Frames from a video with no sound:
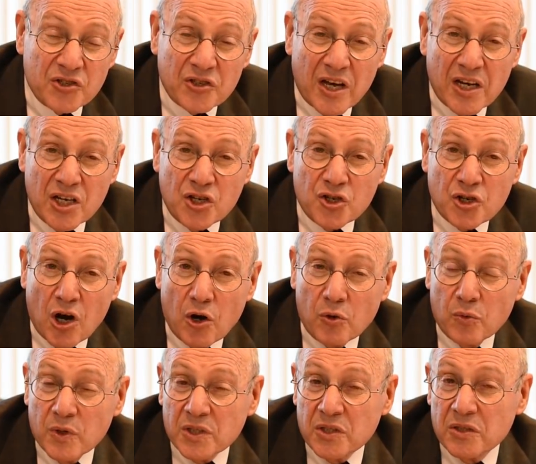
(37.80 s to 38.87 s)
study showed
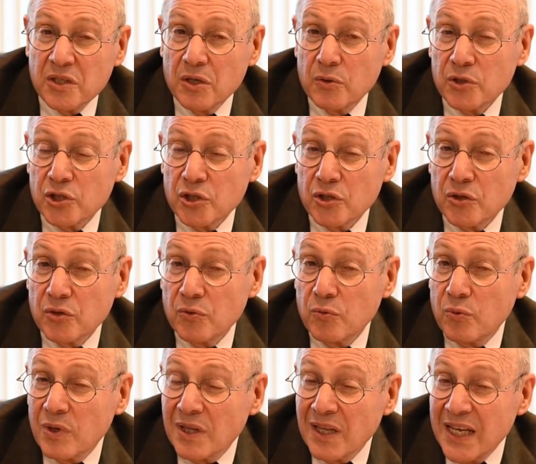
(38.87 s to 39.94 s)
was that there was a
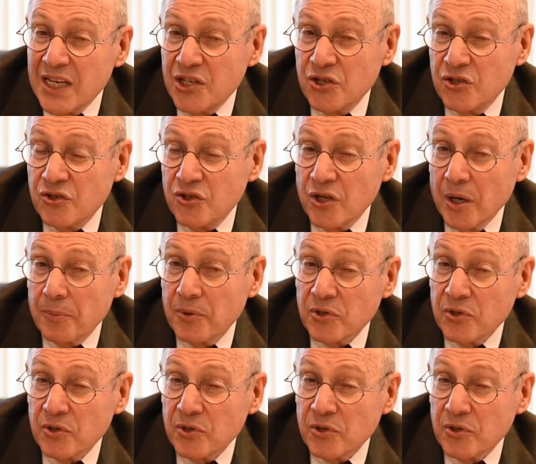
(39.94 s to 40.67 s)
relationship,